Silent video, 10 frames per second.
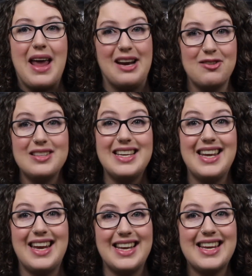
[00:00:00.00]

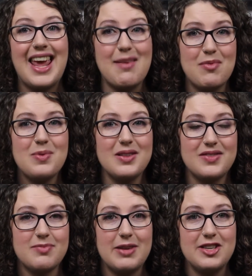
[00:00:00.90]
apparently incapable
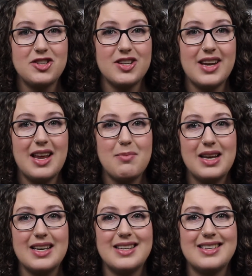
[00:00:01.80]
of speech today
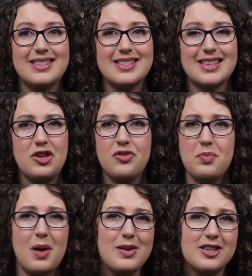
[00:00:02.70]
because you've
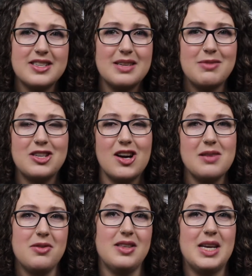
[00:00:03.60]
probably just seen me
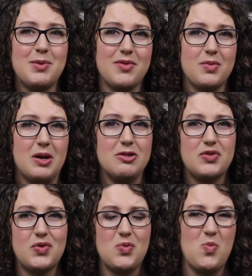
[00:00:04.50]
talk about the name of the
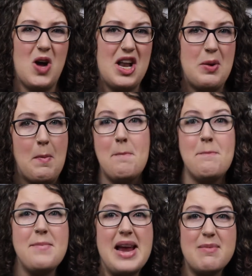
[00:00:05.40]
rose for one,
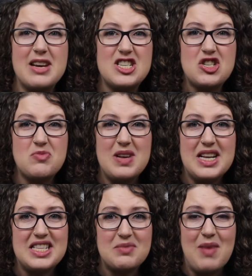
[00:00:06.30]
maybe two
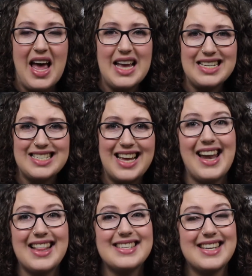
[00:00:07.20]
minutes max,
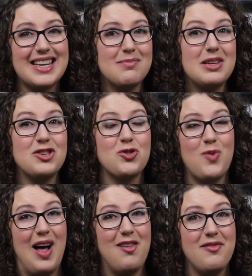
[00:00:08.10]
and it's taken me
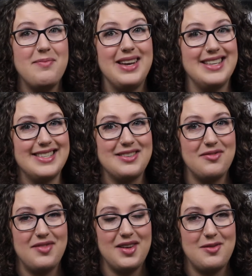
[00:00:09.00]
12 minutes to
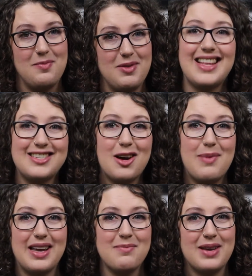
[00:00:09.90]
film. Let's
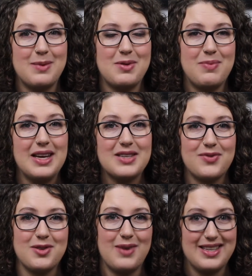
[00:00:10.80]
hope I can pick up the pace
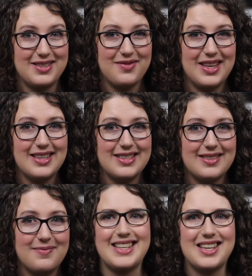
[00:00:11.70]
for the rest of
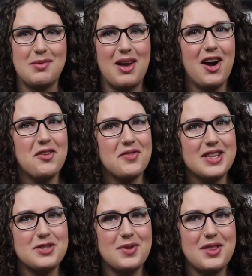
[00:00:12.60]
these. That's gonna be hard for
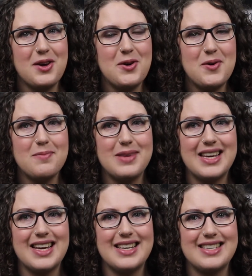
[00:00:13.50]
this one though,
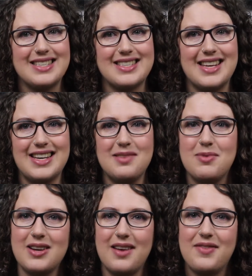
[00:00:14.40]
because the second
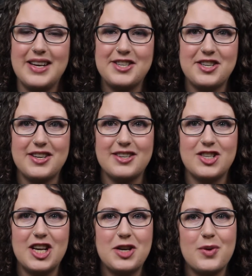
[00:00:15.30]
book I finished in
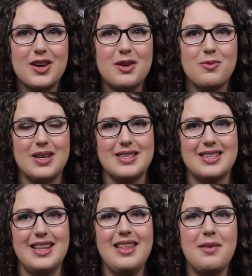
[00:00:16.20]
January
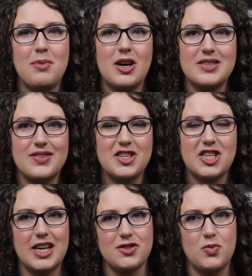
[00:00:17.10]
was Lillian Boxfish
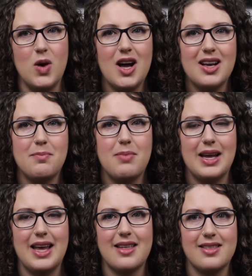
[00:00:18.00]
Takes a Walk by
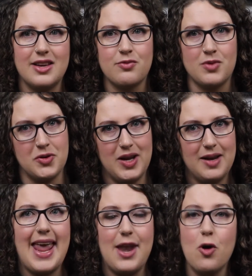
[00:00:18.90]
Kathleen
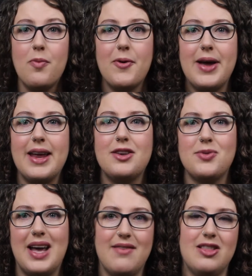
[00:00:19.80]
Rooney. And oh boy,
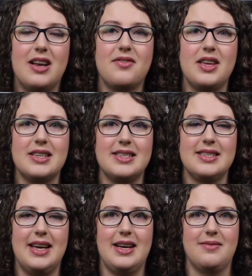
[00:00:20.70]
do I have a lot of things to
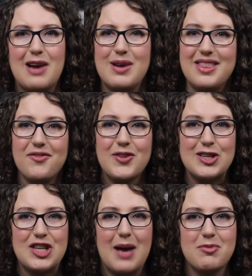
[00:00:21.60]
say. I read the
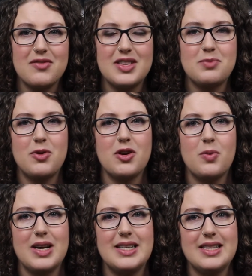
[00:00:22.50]
first chapter of this book
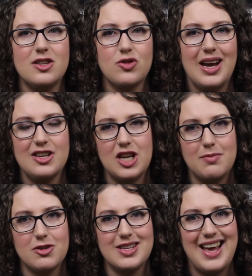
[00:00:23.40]
when I did the try a
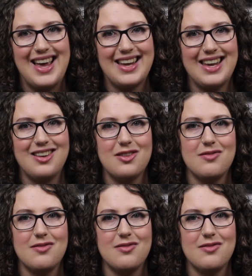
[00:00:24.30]
chapter tag in